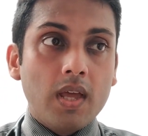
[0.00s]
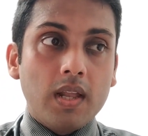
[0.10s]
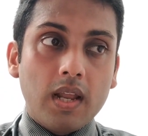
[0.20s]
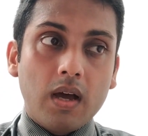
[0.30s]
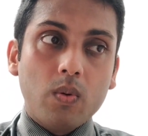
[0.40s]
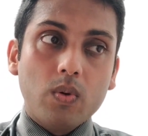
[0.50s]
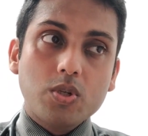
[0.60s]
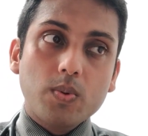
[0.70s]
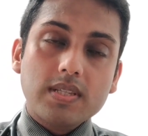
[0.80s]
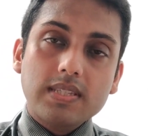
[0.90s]
Now,
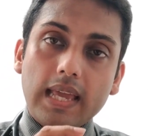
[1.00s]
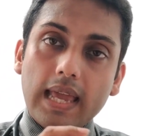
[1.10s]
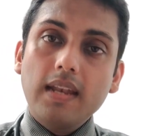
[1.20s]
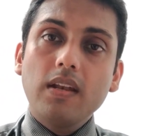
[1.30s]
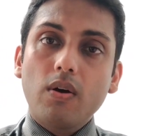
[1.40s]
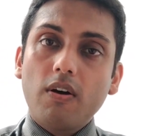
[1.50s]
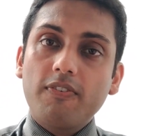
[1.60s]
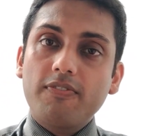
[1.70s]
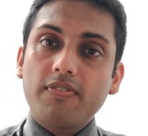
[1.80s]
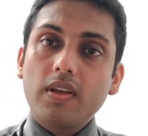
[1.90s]
towards the end of
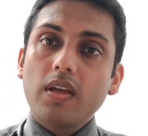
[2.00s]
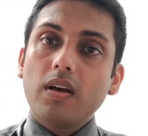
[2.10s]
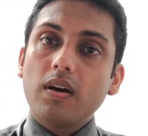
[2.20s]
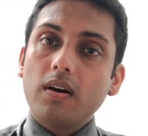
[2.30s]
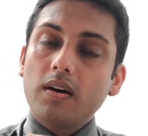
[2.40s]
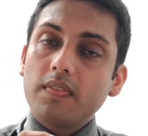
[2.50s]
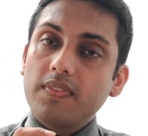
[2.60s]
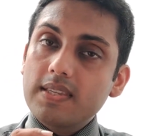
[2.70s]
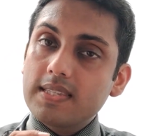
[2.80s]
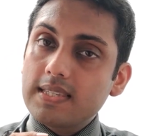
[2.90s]
uh,
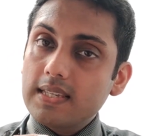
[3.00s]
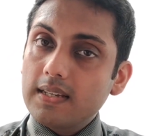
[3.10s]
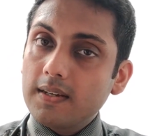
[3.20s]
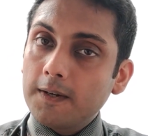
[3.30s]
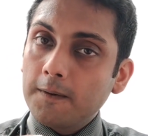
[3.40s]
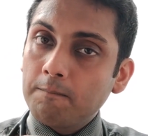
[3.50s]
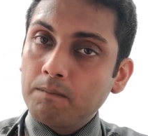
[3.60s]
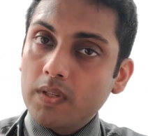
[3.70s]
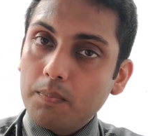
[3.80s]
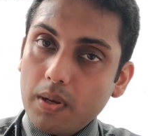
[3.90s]
this uh,
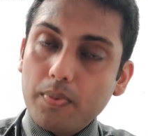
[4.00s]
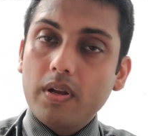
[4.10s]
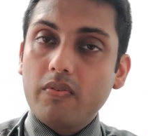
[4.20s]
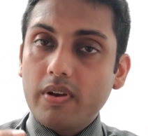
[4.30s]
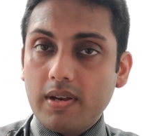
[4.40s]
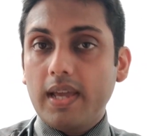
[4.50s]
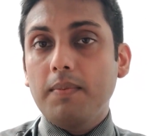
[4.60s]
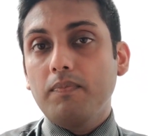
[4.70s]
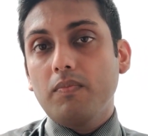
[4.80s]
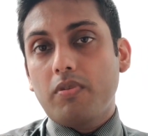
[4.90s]
preparatory
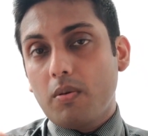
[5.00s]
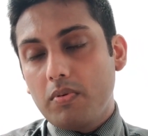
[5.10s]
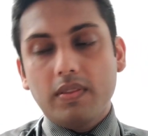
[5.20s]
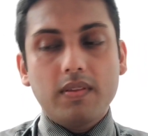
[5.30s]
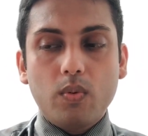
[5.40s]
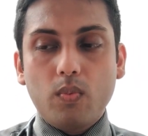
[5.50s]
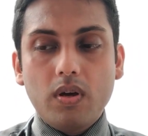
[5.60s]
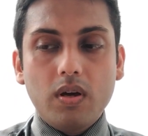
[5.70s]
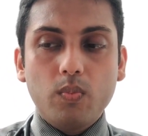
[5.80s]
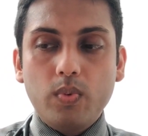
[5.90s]
time, probably the
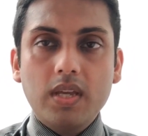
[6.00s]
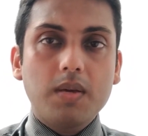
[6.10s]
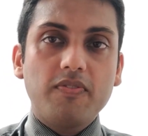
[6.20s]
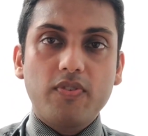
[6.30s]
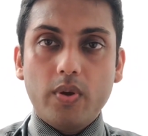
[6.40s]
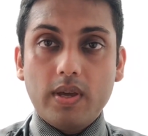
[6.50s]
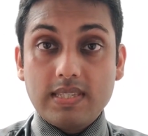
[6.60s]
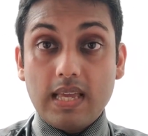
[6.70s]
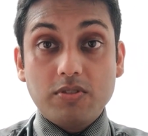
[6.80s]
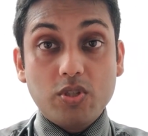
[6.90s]
uh, week before your
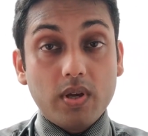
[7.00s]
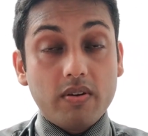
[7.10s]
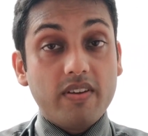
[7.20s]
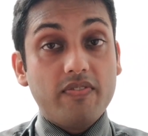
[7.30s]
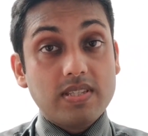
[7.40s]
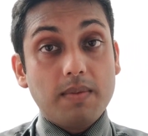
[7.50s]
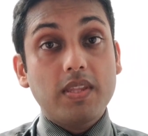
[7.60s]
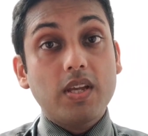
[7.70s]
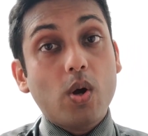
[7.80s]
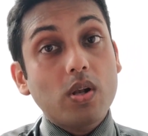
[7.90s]
exams, you can refer
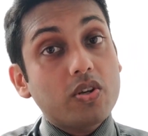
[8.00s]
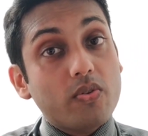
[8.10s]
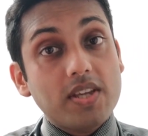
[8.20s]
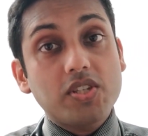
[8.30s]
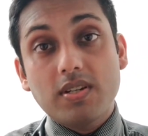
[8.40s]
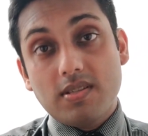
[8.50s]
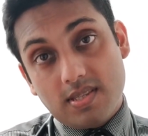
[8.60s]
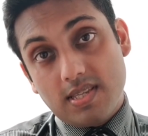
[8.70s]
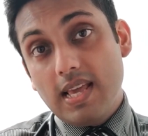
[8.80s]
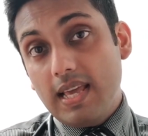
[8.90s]
something called
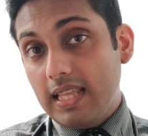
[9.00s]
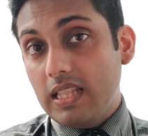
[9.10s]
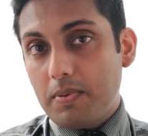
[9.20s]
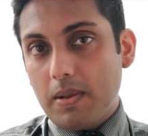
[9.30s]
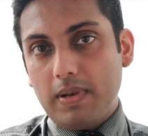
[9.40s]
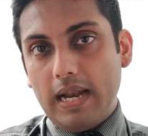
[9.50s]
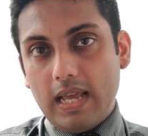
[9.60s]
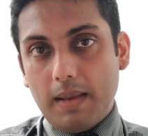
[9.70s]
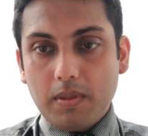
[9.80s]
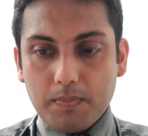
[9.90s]
treasures in the
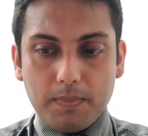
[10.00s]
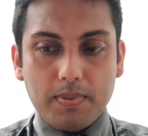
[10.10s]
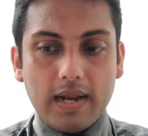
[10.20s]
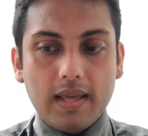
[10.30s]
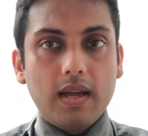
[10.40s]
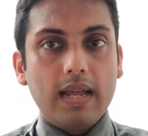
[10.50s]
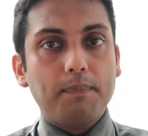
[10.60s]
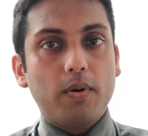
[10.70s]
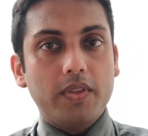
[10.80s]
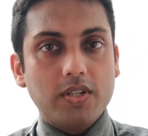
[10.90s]
PrepLadder. The
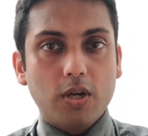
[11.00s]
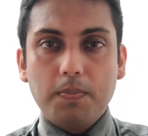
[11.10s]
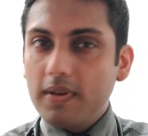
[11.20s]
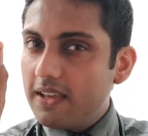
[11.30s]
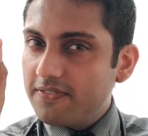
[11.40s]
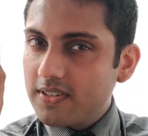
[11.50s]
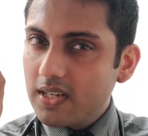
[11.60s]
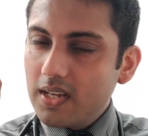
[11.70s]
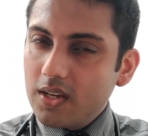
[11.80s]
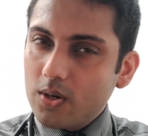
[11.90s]
PrepLadder on the top left
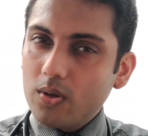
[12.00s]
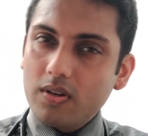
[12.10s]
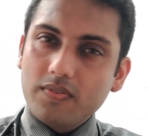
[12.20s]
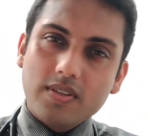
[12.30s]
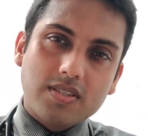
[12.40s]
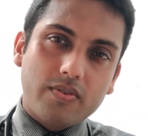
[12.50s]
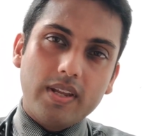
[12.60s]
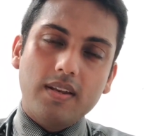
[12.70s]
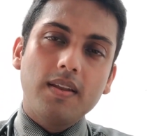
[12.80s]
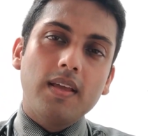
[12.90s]
corner of the
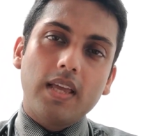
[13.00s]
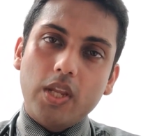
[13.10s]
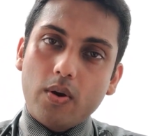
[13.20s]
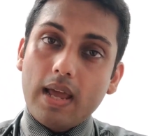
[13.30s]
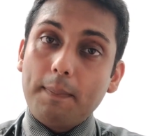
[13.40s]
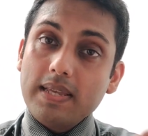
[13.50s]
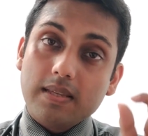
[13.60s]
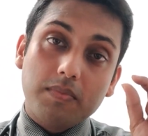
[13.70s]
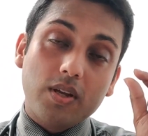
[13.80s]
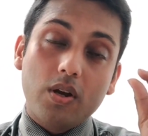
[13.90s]
screen in your app has
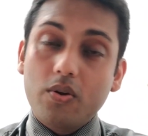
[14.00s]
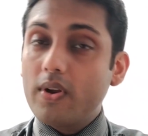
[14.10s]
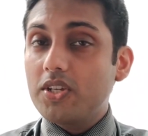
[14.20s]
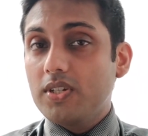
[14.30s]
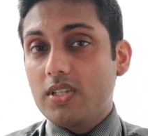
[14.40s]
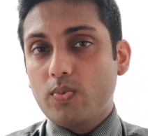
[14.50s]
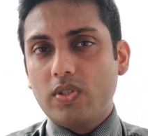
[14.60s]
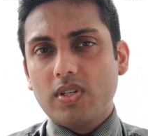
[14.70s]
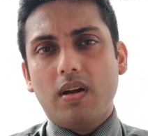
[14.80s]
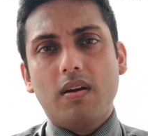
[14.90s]
something called treasures,
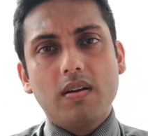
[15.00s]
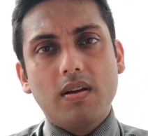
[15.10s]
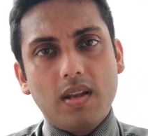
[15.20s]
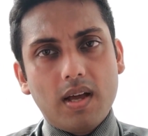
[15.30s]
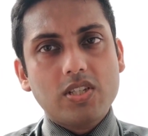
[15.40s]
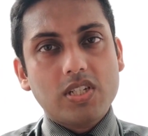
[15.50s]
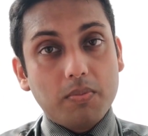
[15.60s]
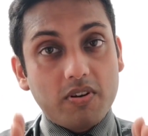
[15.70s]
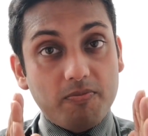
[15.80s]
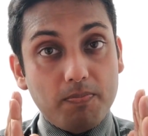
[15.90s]
which are a large
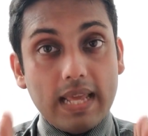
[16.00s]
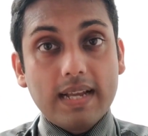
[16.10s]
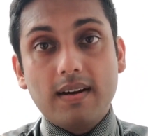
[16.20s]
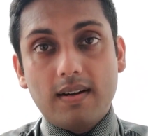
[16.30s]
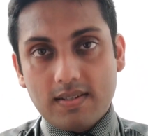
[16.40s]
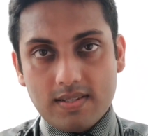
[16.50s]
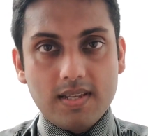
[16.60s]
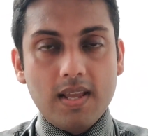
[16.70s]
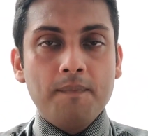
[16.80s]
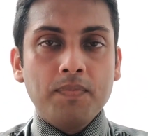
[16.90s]
number of placards
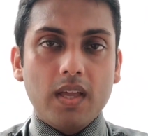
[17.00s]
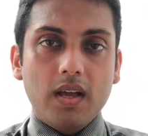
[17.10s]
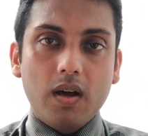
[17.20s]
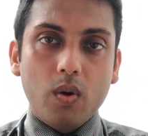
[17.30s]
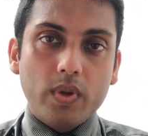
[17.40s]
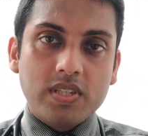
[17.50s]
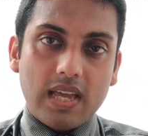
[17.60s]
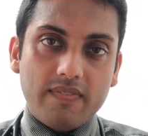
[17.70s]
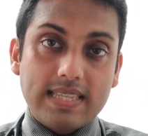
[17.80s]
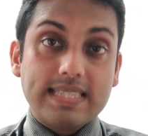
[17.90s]
uh, which
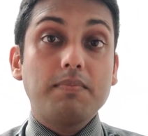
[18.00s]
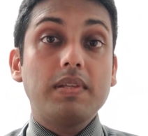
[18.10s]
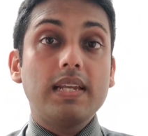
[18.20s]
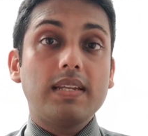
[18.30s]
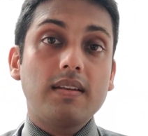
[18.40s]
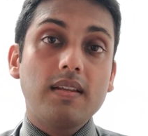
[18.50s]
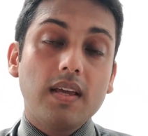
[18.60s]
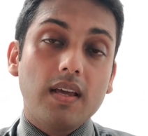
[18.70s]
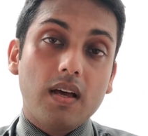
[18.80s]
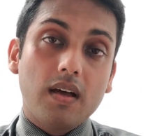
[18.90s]
have assimilated
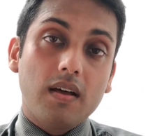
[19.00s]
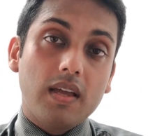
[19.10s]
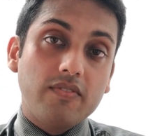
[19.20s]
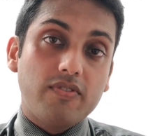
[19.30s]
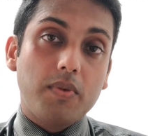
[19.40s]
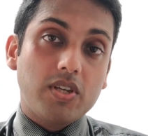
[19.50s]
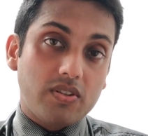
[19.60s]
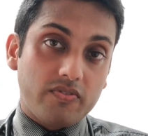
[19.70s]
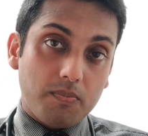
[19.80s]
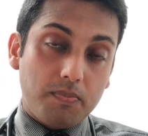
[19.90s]
uh,
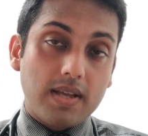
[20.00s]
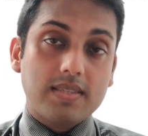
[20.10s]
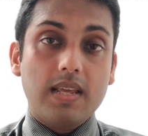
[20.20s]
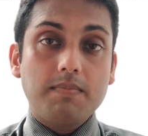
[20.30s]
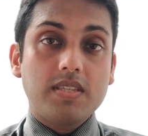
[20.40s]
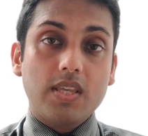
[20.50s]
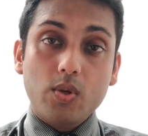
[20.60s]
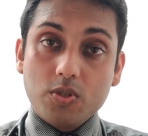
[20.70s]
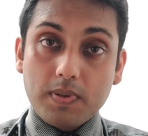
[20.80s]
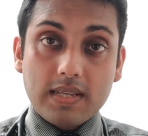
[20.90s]
information from past
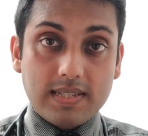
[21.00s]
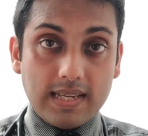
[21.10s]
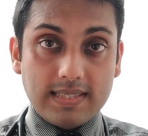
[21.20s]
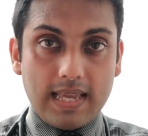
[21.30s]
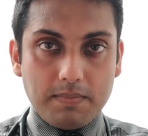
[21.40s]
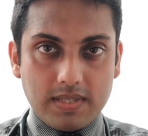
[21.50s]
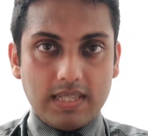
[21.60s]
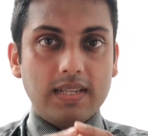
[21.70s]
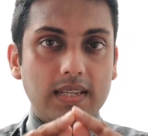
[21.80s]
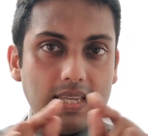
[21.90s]
MCQs, past exams
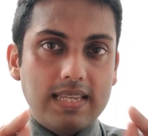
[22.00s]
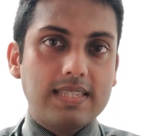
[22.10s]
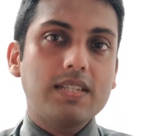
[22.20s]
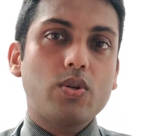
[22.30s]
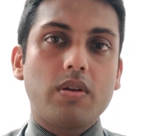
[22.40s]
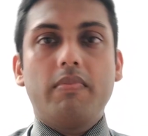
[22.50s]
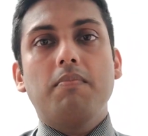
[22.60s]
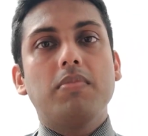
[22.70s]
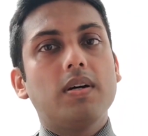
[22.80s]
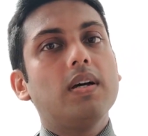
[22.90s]
in an easy to
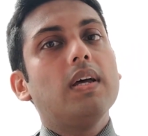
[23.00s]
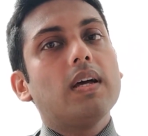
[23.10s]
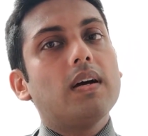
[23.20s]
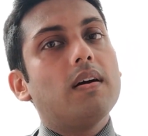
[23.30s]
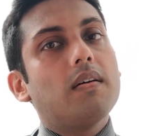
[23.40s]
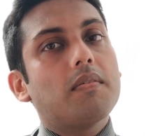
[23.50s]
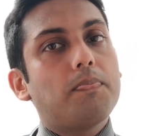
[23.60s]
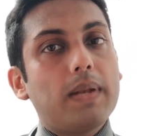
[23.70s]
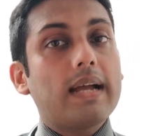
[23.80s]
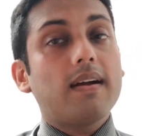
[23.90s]
remember uh,
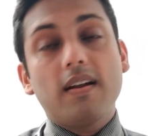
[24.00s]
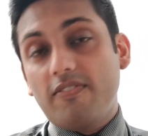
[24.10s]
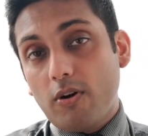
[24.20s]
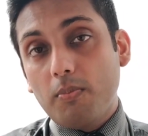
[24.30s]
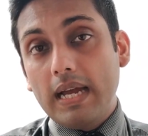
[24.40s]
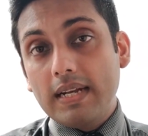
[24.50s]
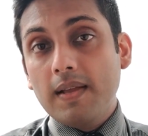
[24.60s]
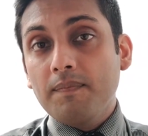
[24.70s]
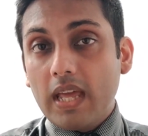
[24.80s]
placard format.